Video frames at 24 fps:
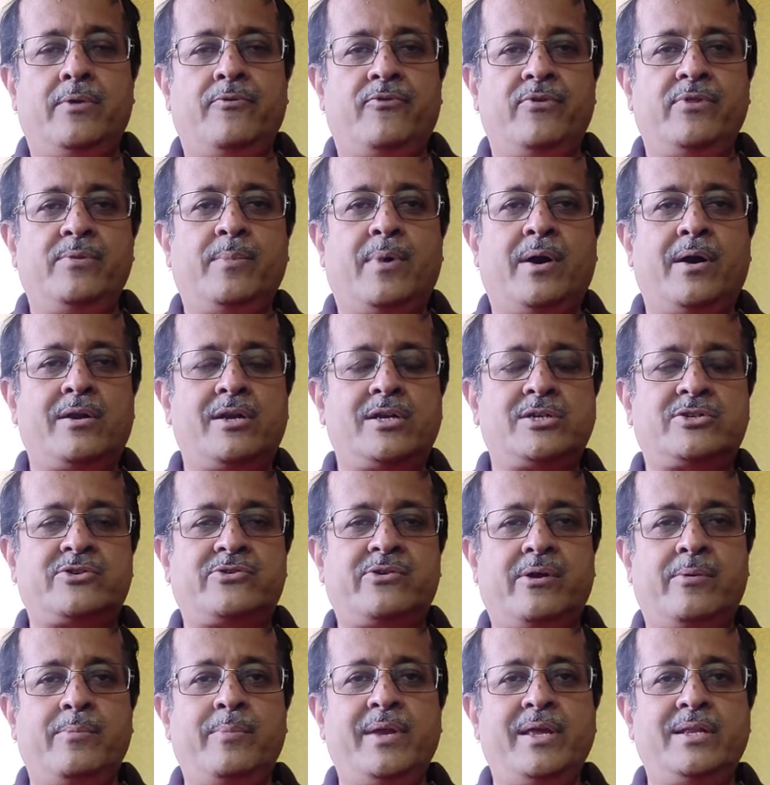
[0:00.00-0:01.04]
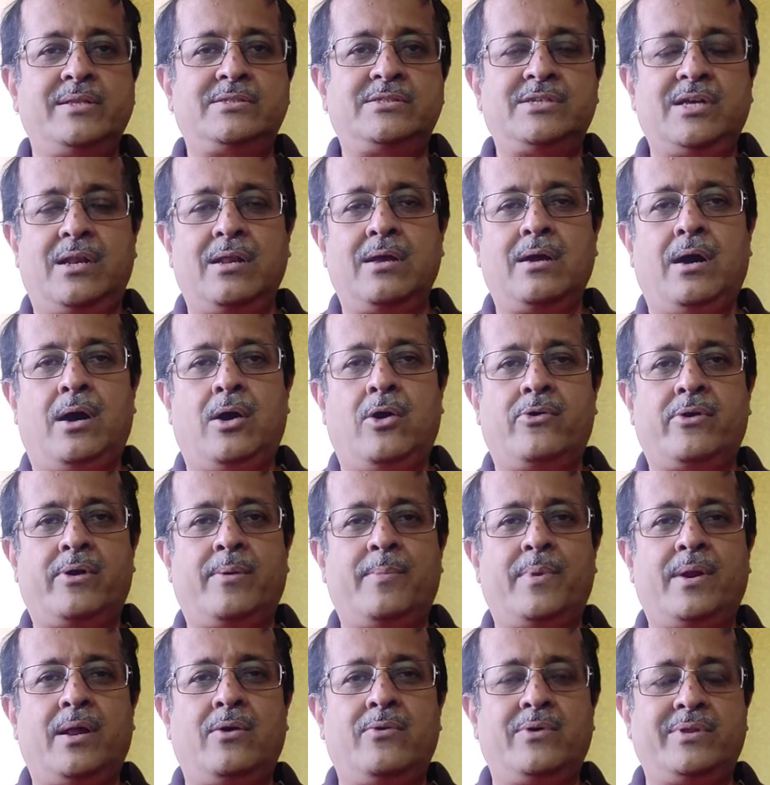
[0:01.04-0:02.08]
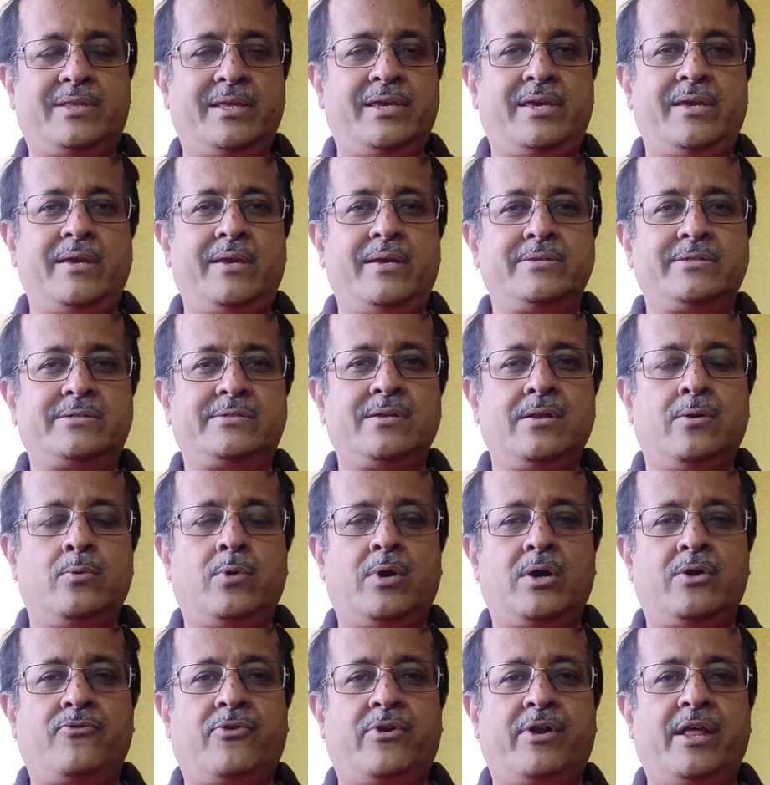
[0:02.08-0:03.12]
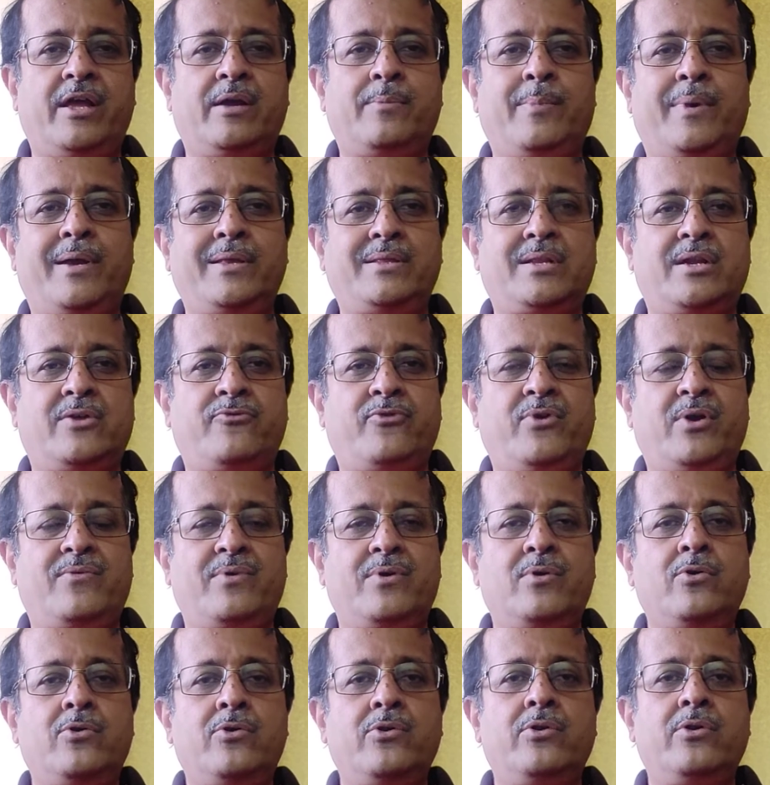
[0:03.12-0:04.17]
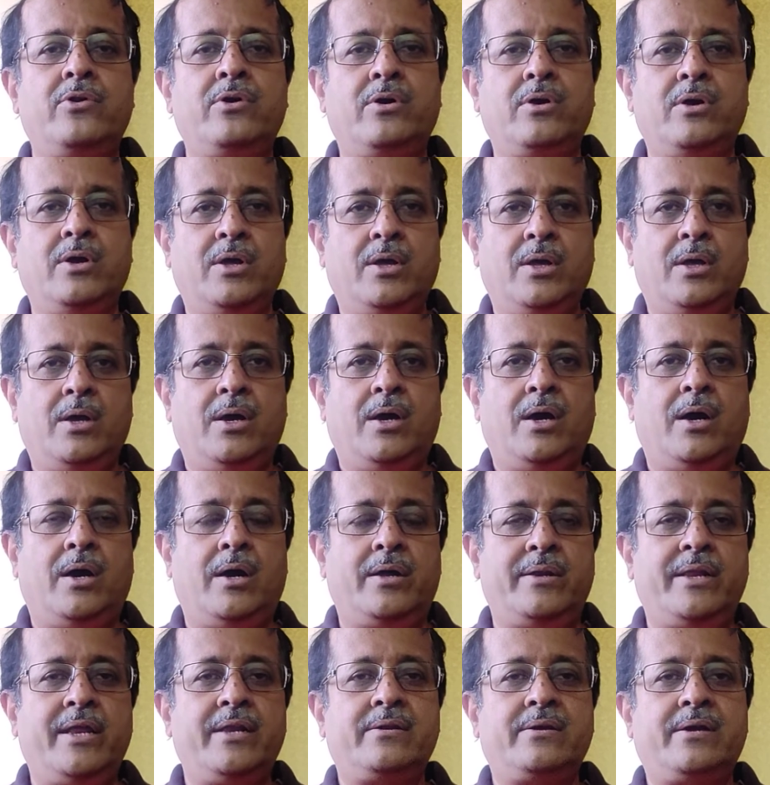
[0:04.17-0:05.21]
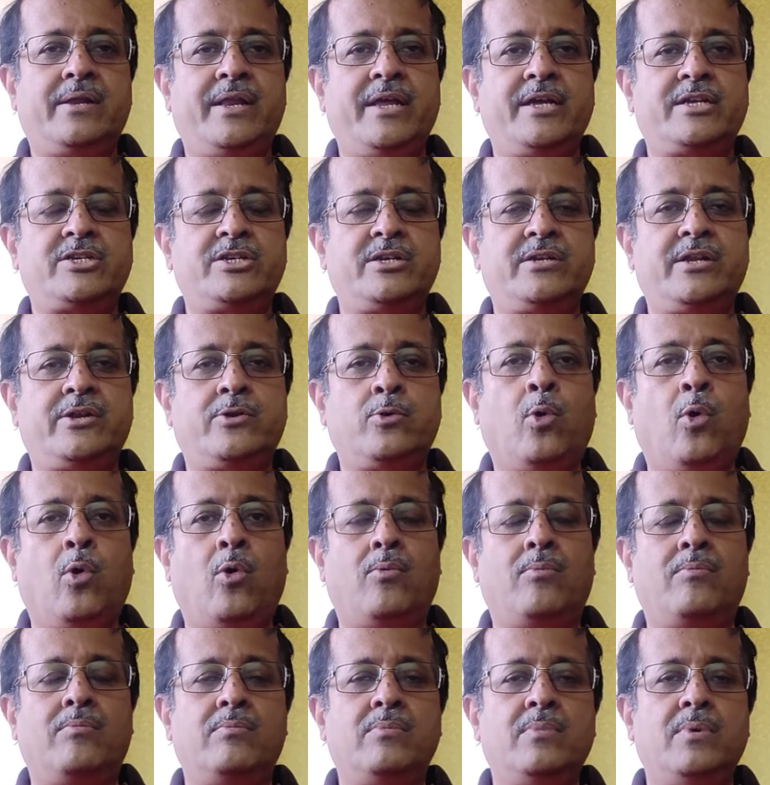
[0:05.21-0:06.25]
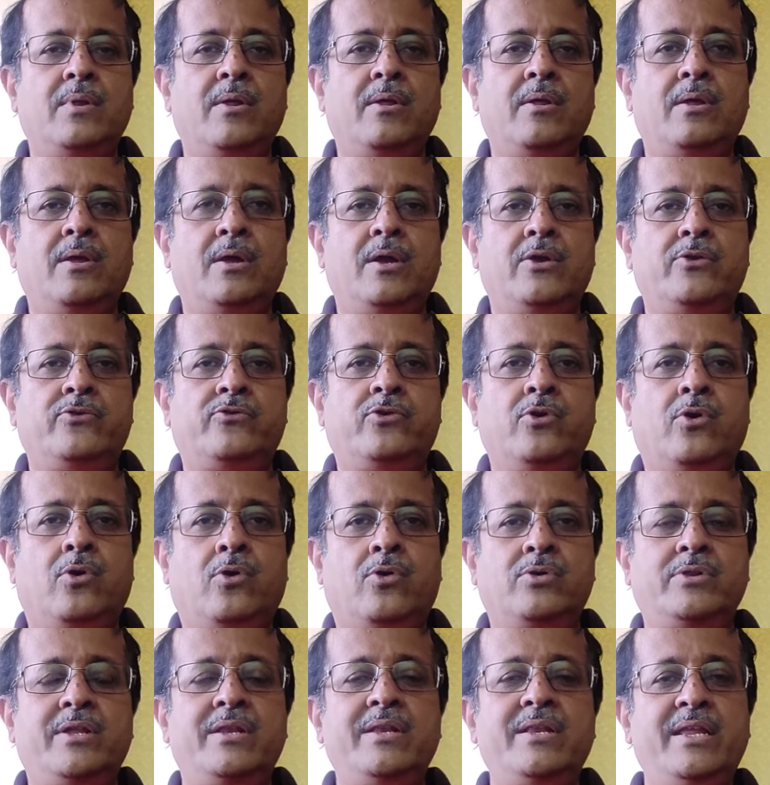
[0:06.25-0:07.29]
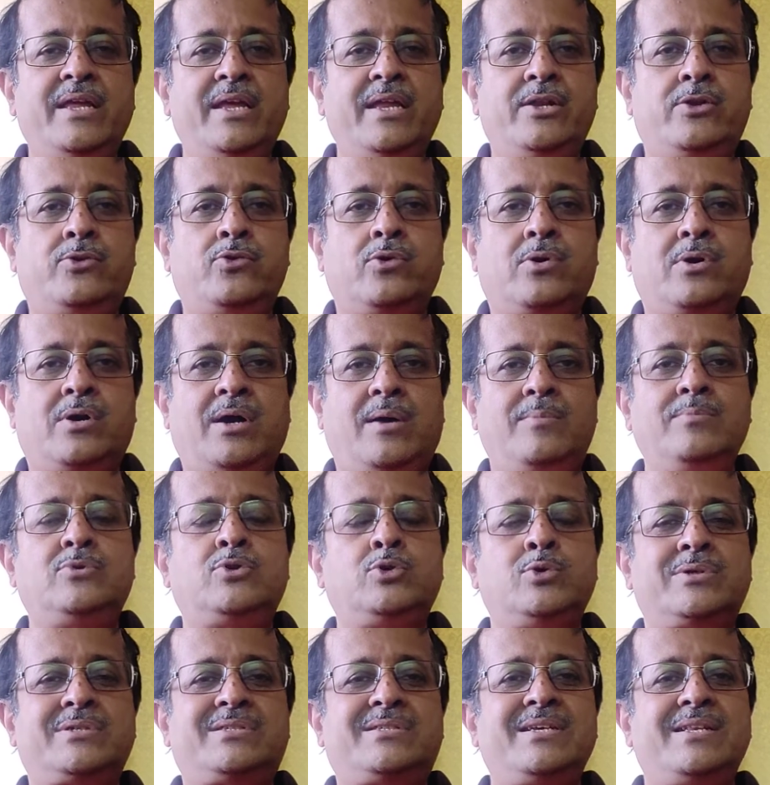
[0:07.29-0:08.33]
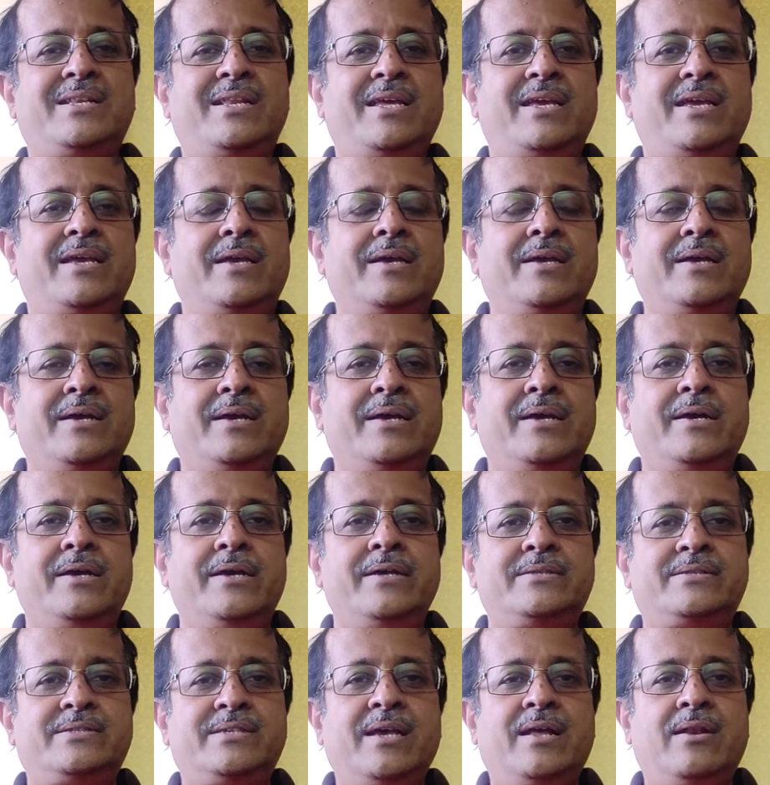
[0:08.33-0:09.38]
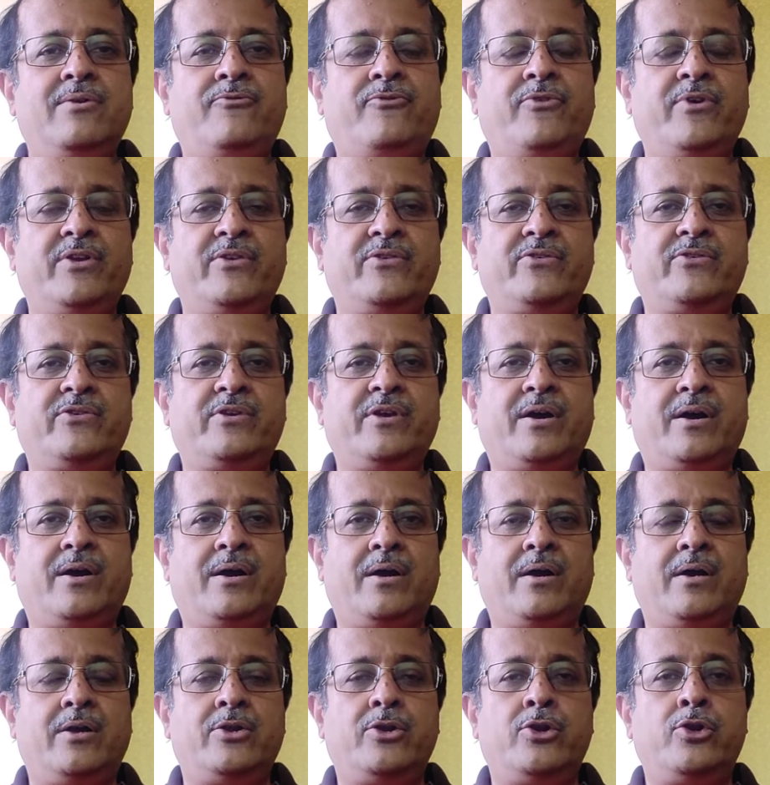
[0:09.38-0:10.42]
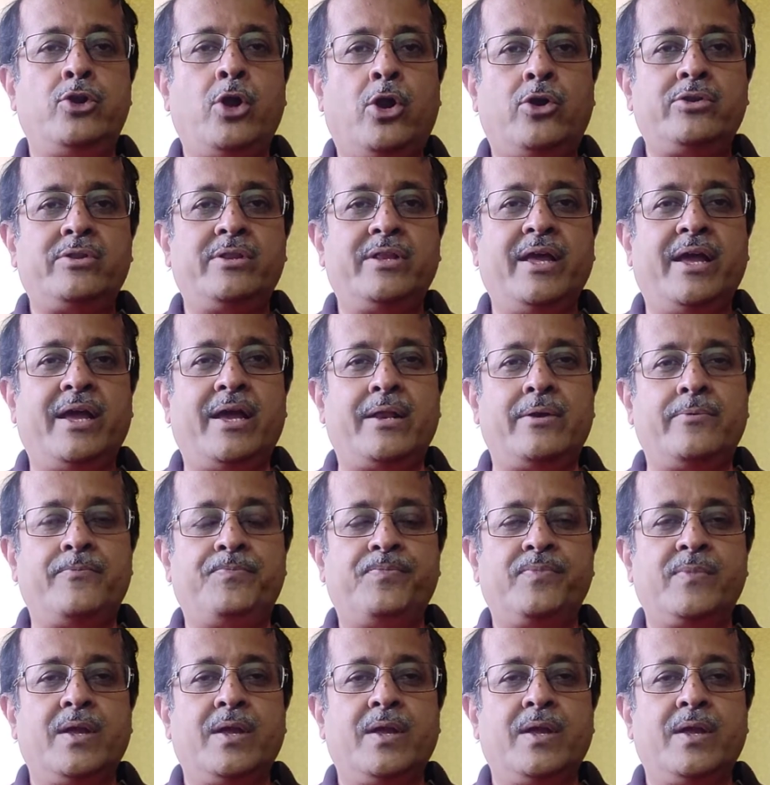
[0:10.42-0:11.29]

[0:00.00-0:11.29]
in Maharashtra be in Jalgaon or Amravati and still work for Tech Mahindra if you have a good net connection at home. So the need to come to a city itself is not there.